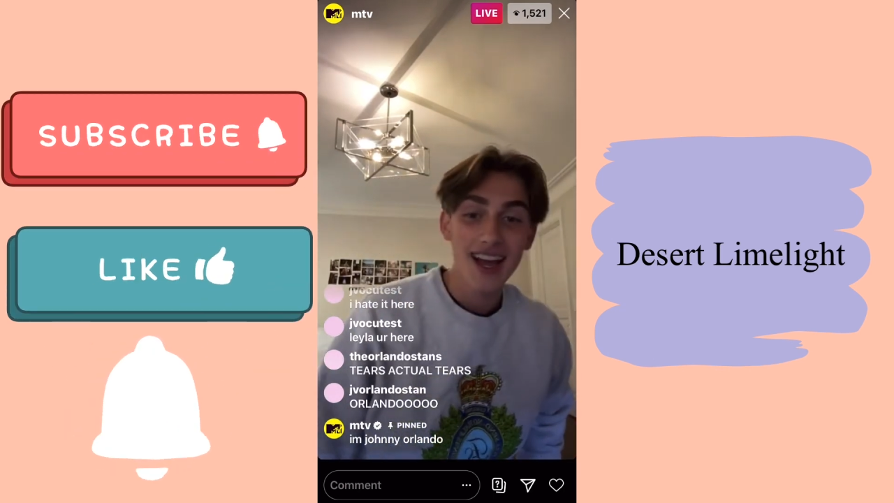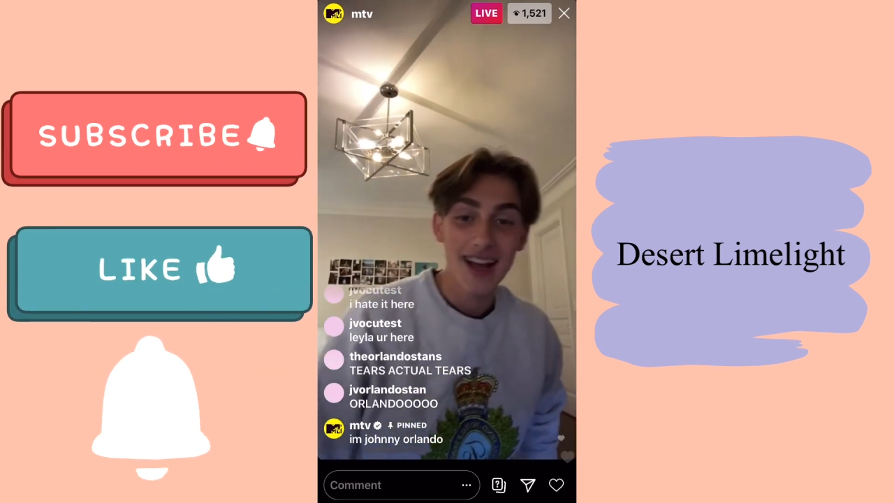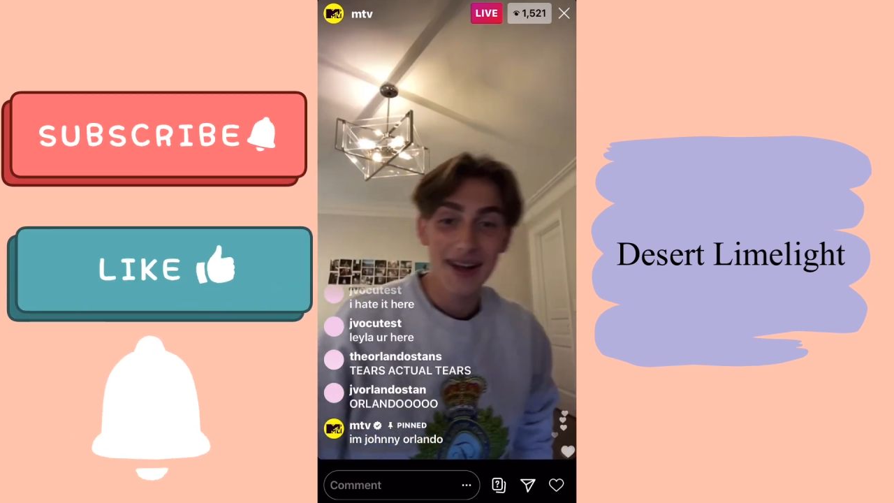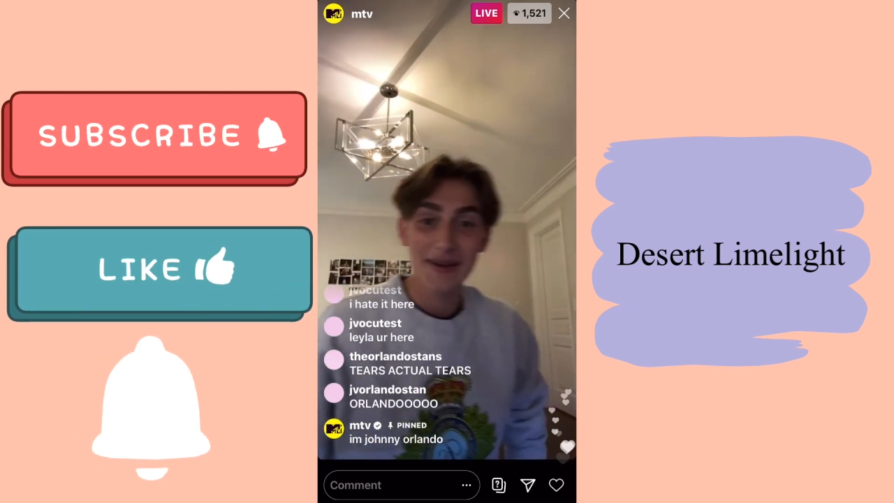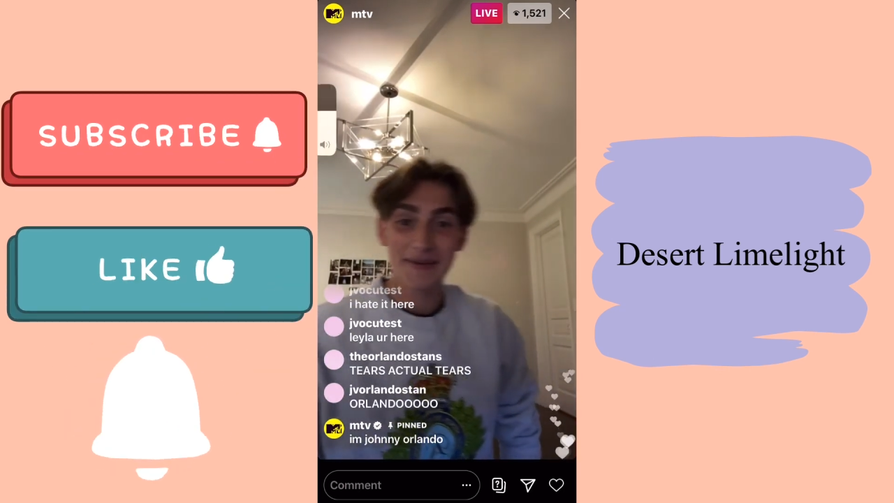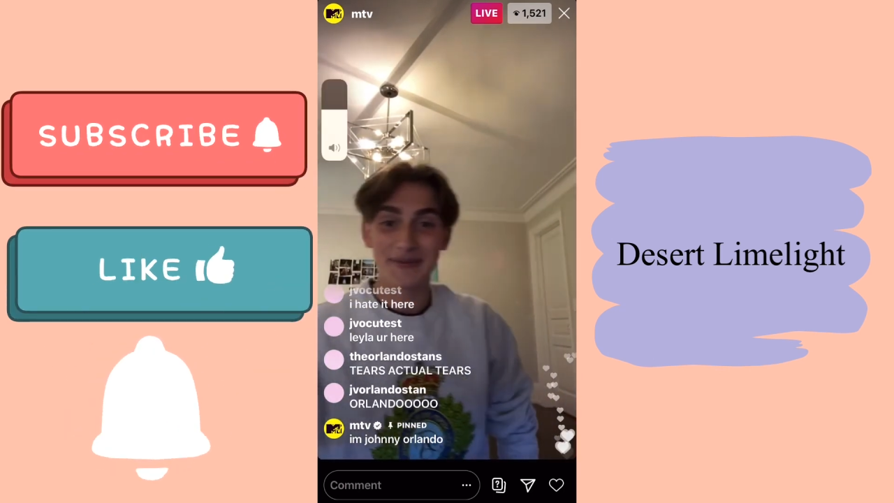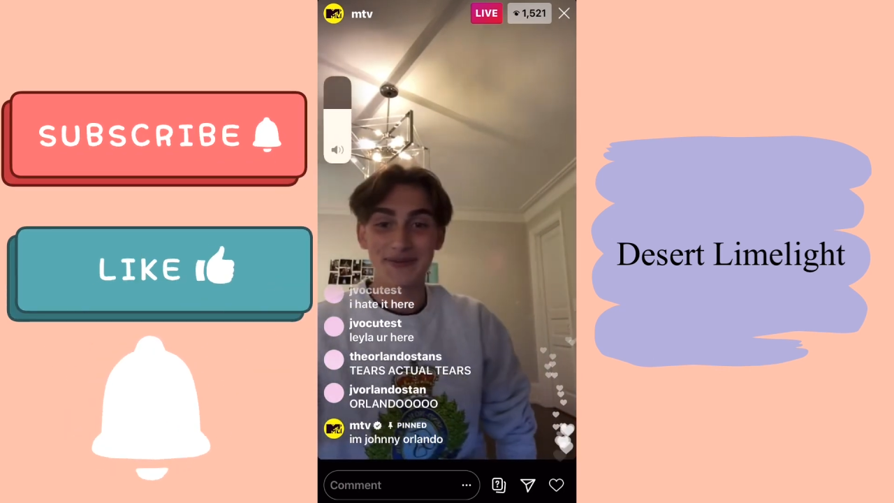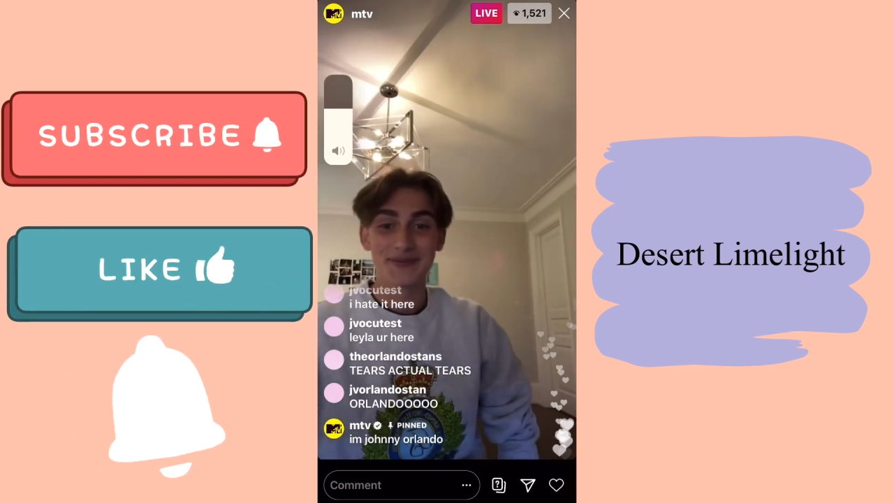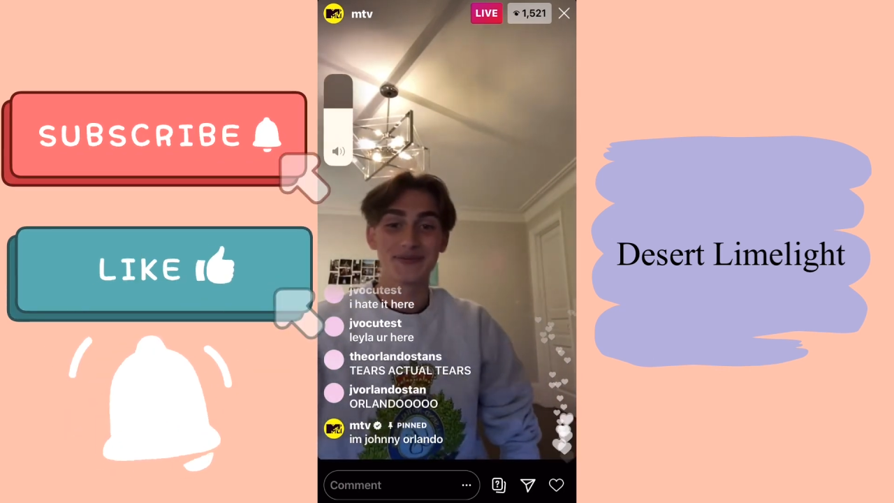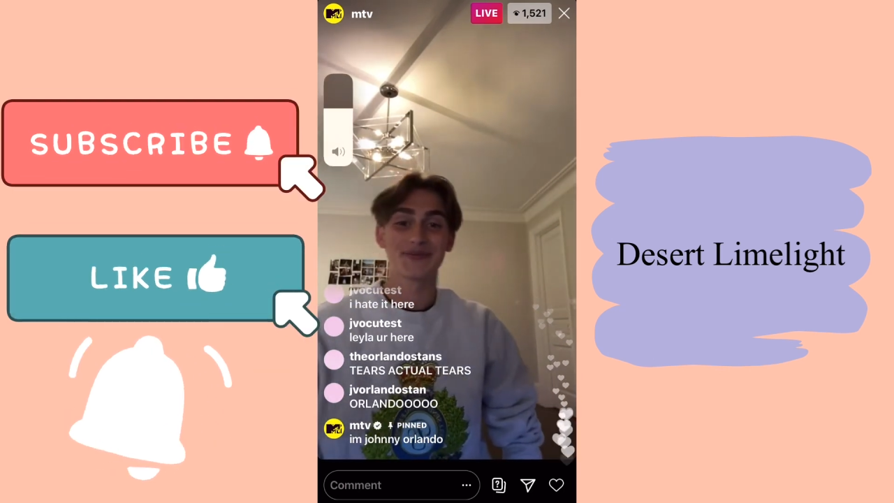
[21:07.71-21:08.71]

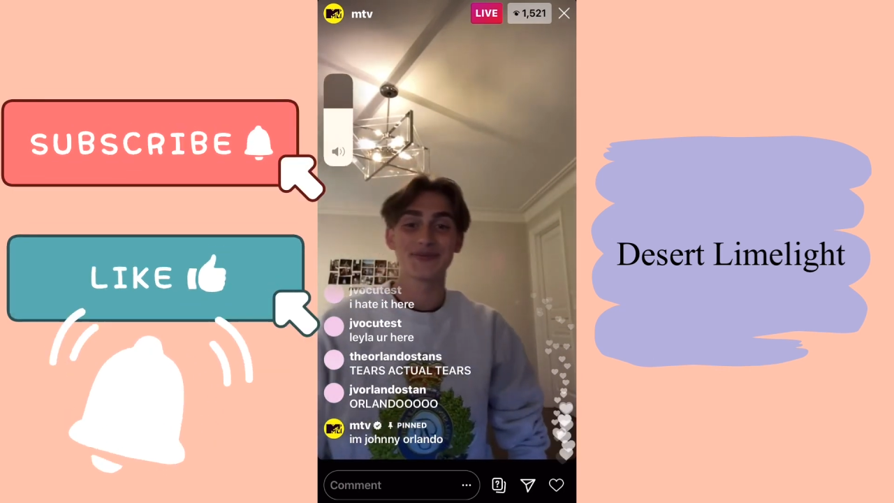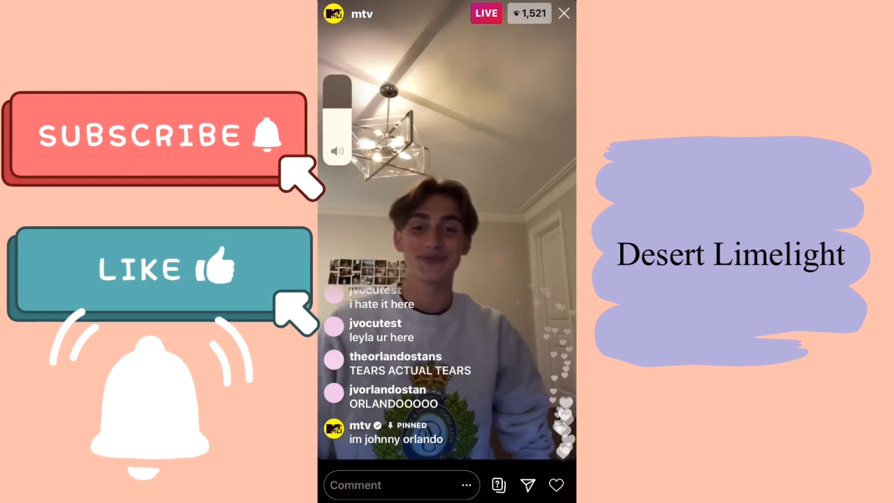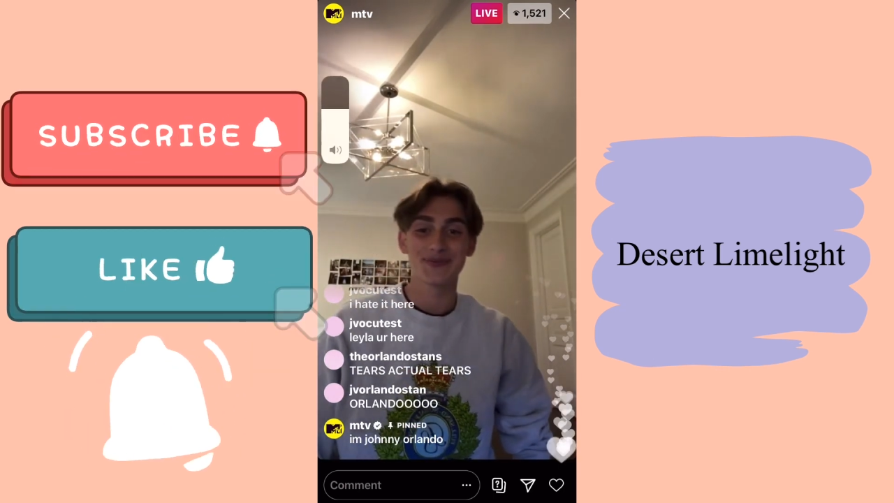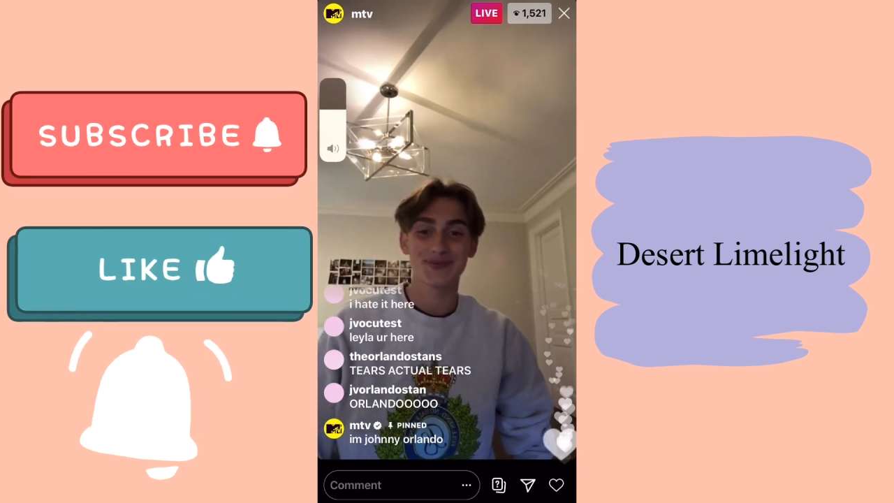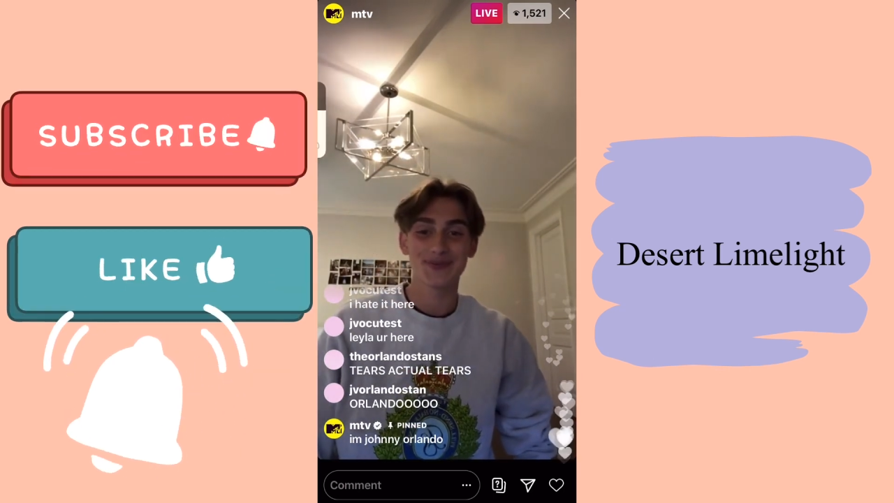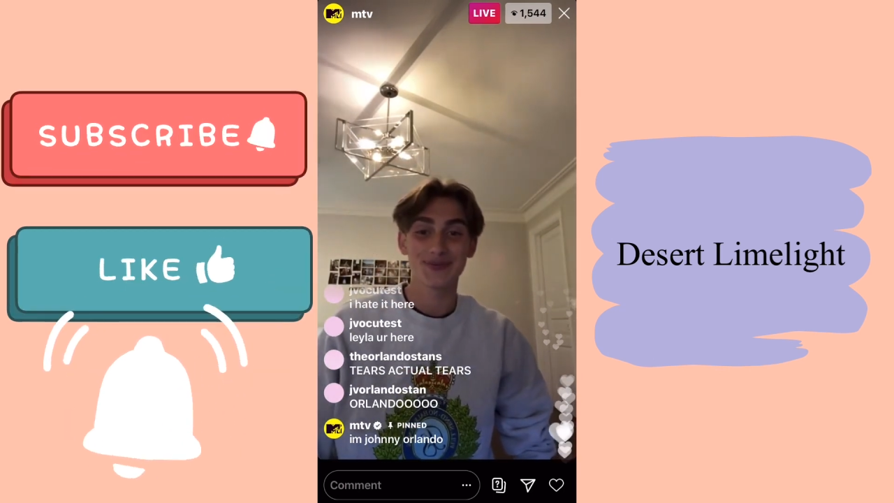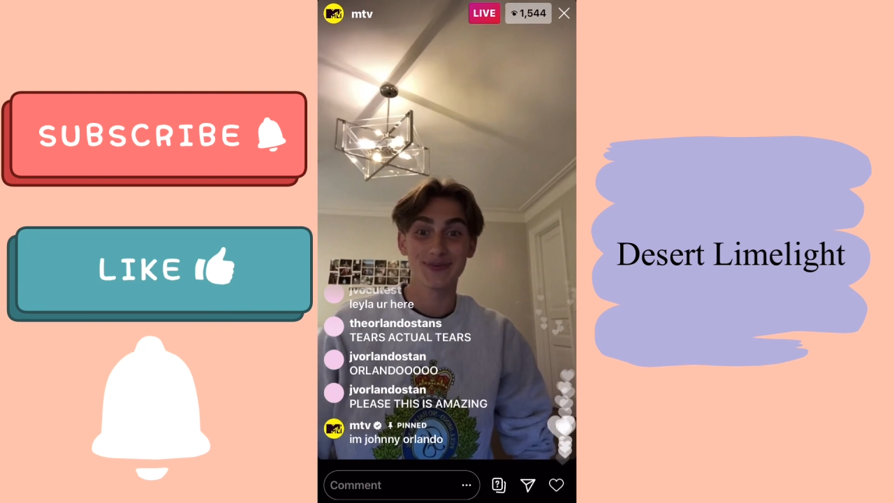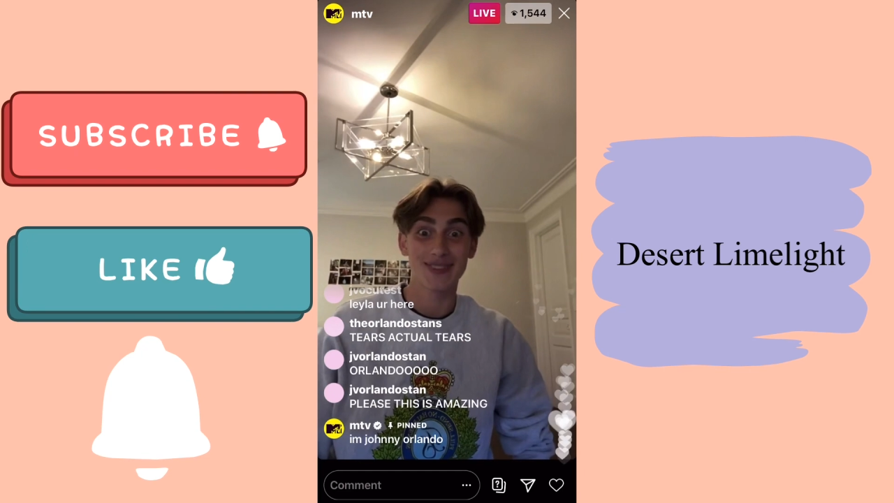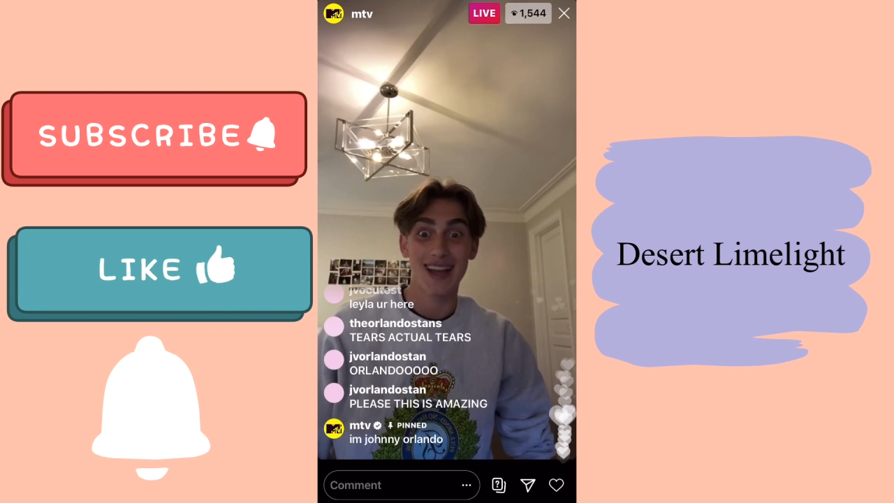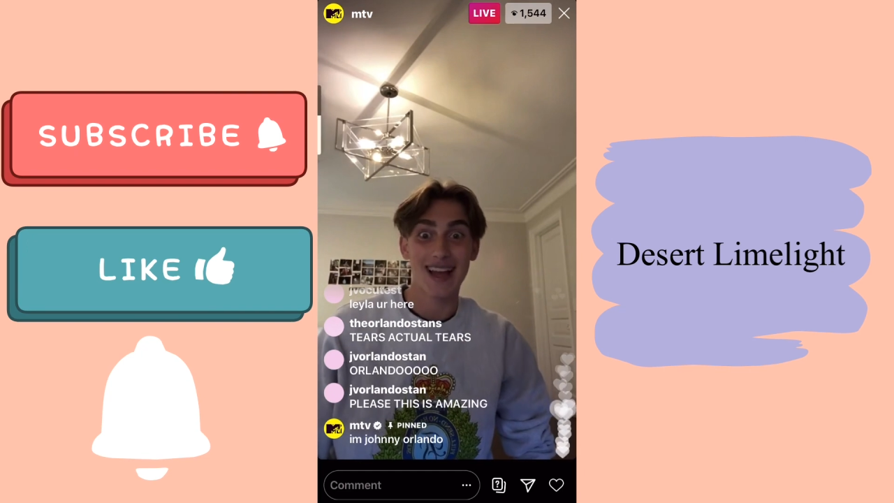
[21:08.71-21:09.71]
I'm
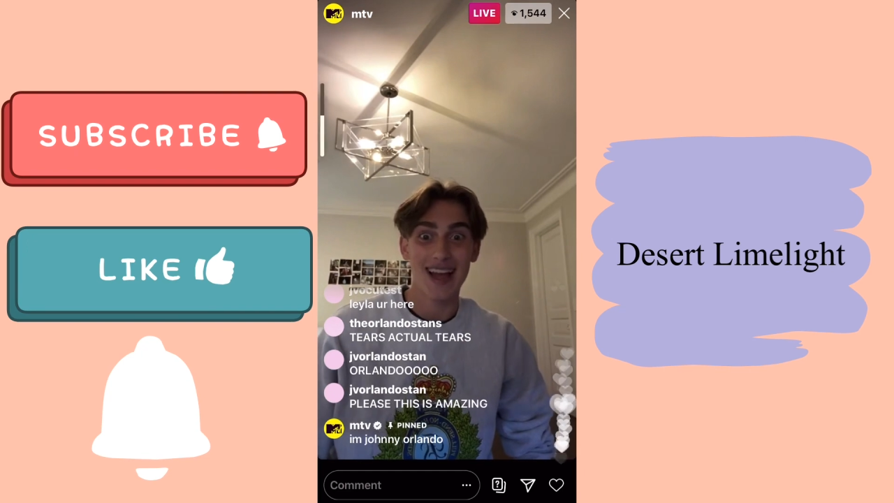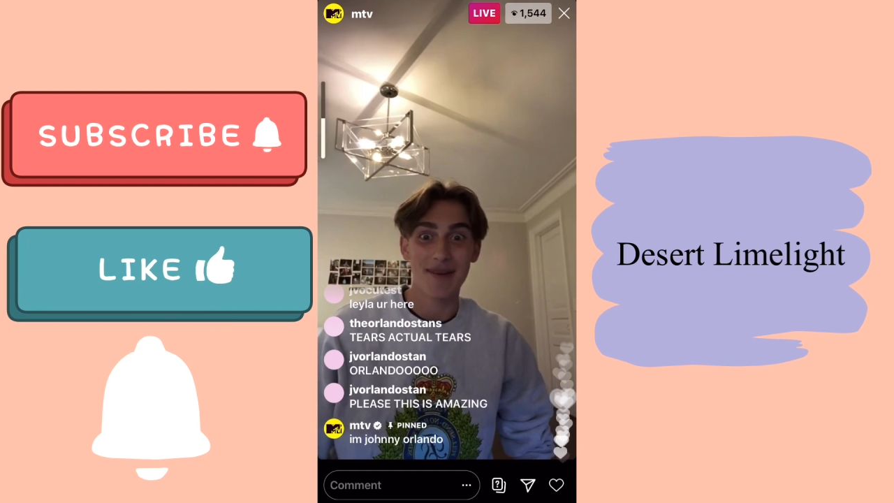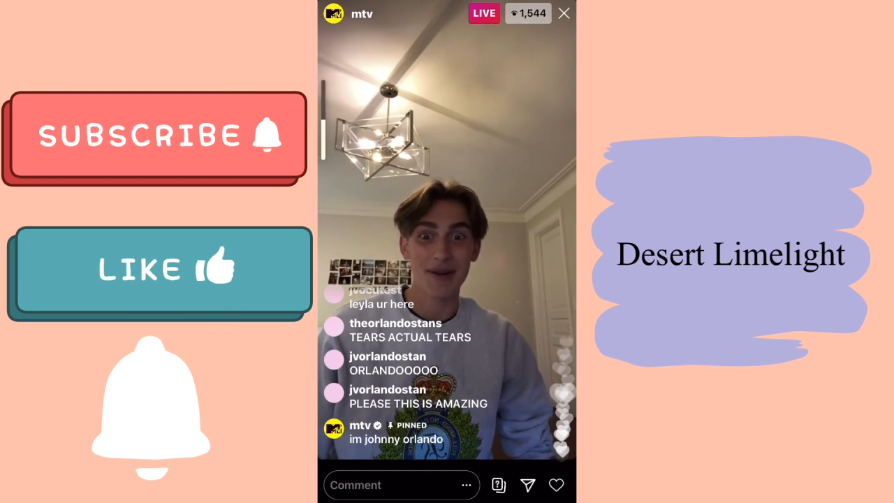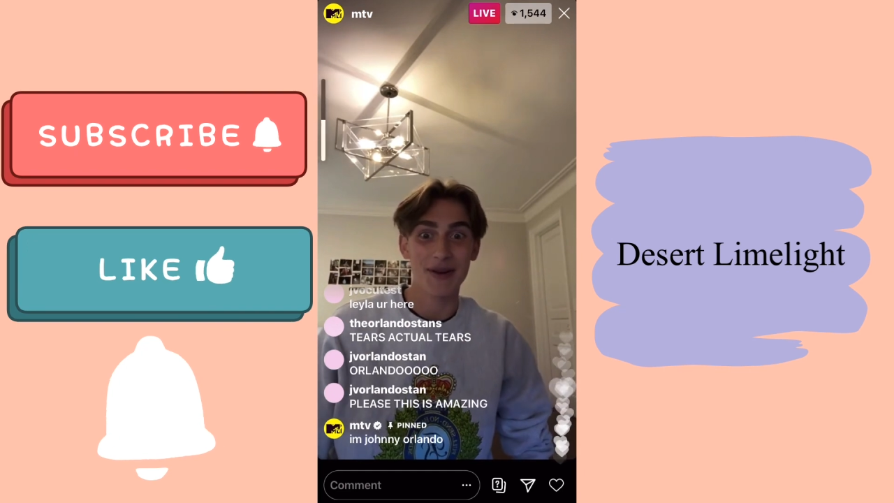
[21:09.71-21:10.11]
a